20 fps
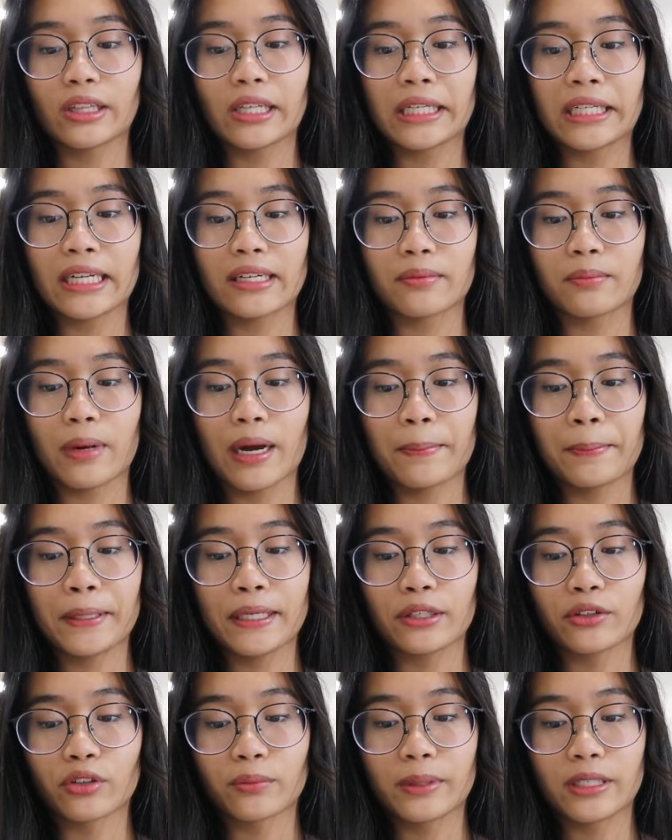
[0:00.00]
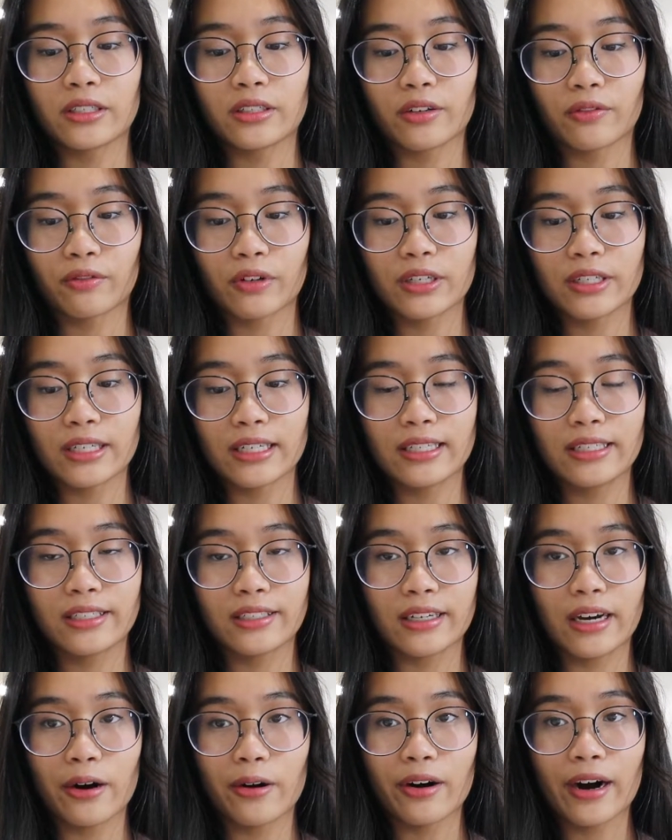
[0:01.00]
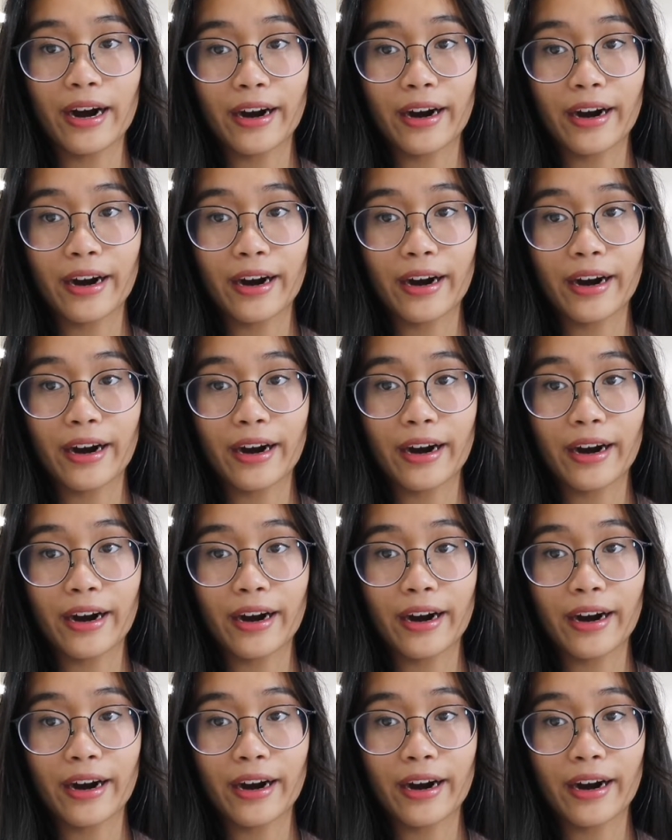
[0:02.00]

thing that might be a little bit different is our